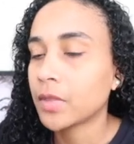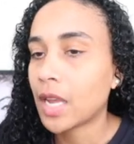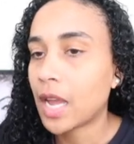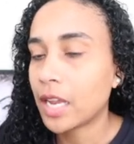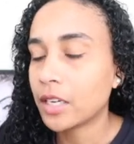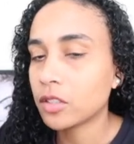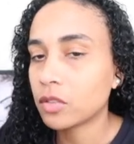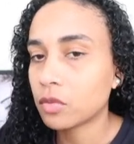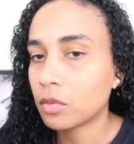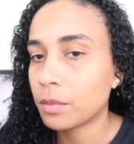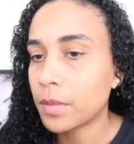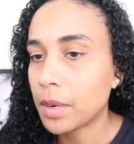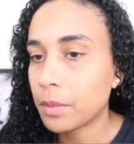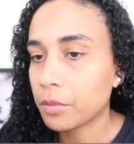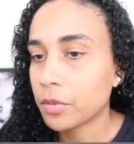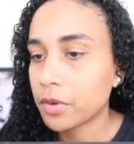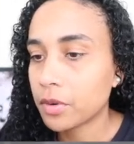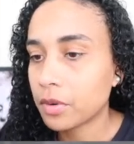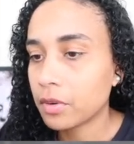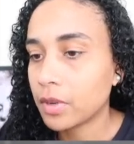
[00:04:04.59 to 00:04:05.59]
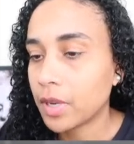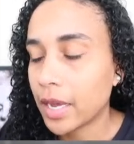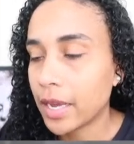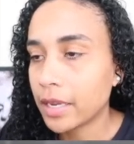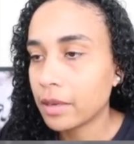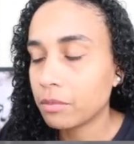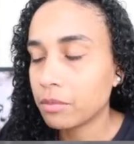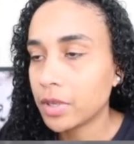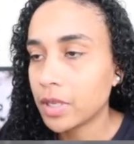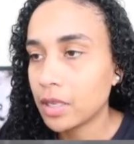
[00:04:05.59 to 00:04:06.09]
I just remember,
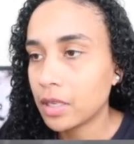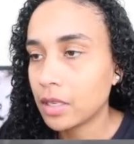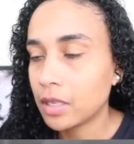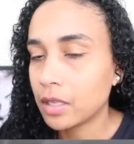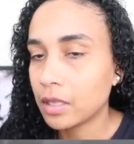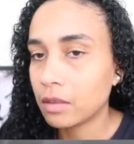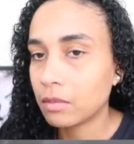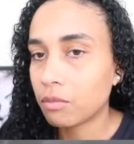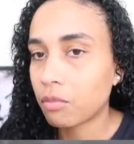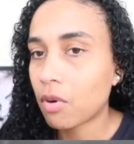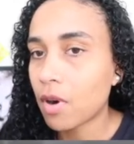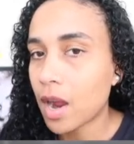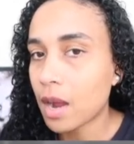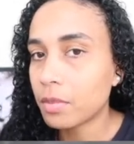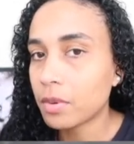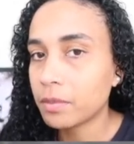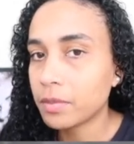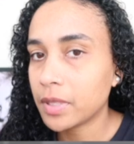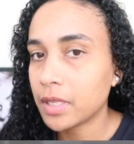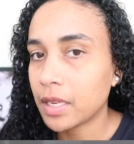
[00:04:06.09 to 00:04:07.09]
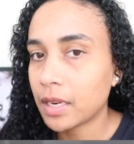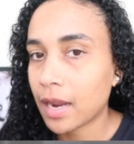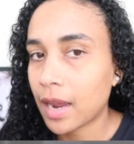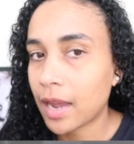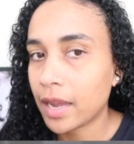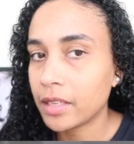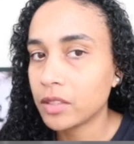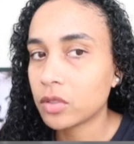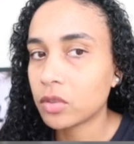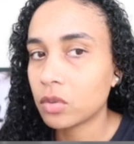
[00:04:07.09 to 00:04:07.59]
like, being probably in
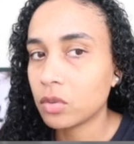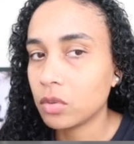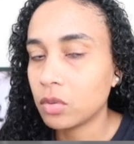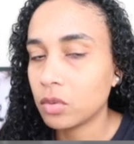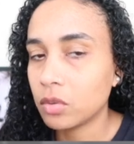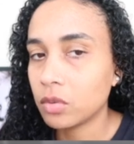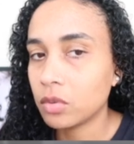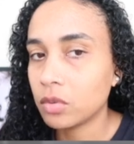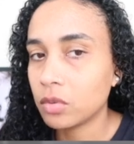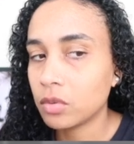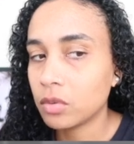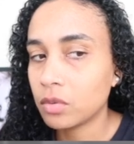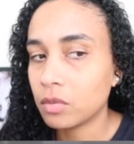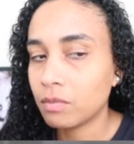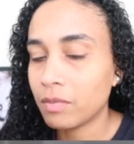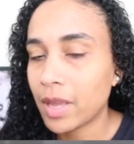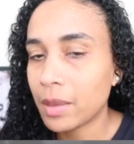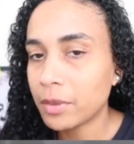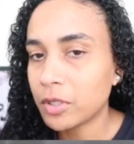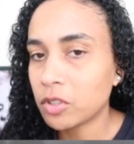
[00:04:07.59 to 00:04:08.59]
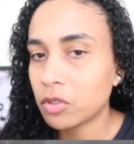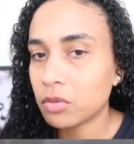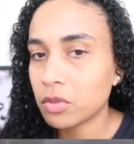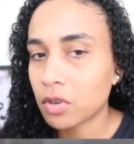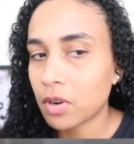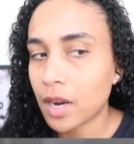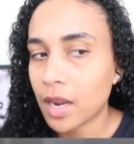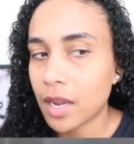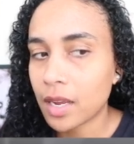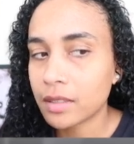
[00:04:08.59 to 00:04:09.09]
high school, maybe
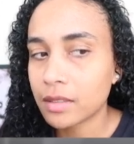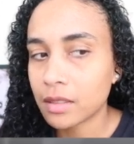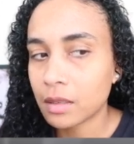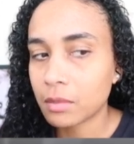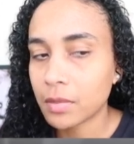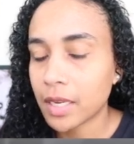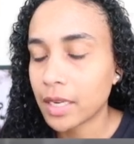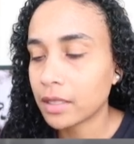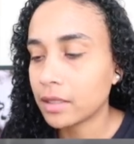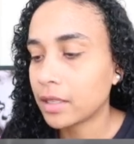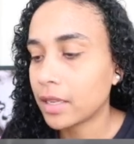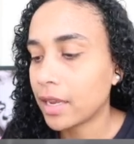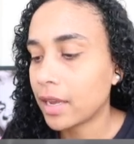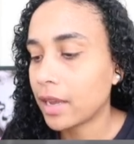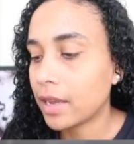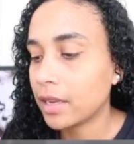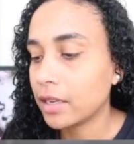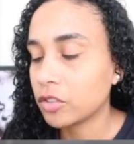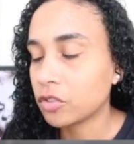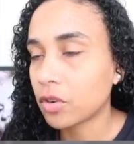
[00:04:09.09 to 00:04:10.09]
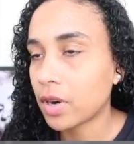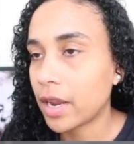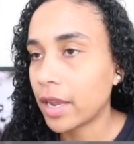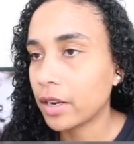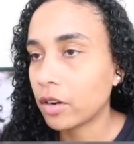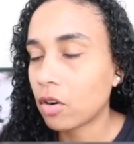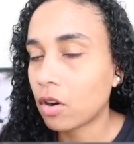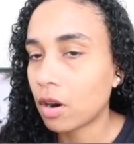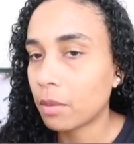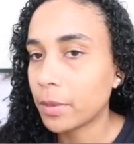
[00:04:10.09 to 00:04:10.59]
junior high, something like that, and
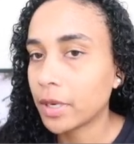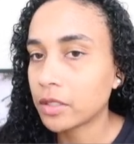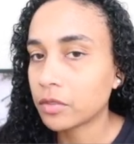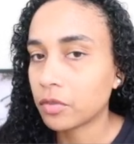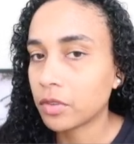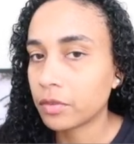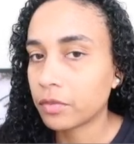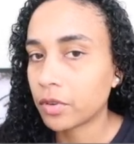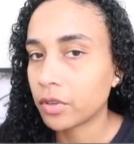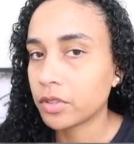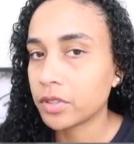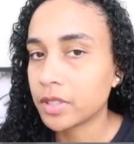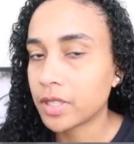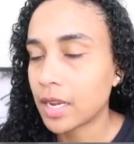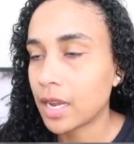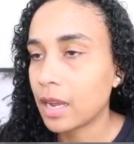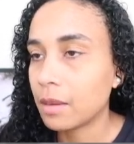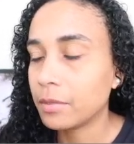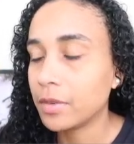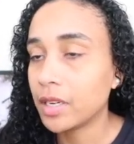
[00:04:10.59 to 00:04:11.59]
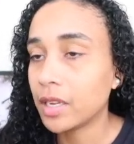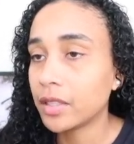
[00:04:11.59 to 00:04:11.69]
trying Carmex for the first time.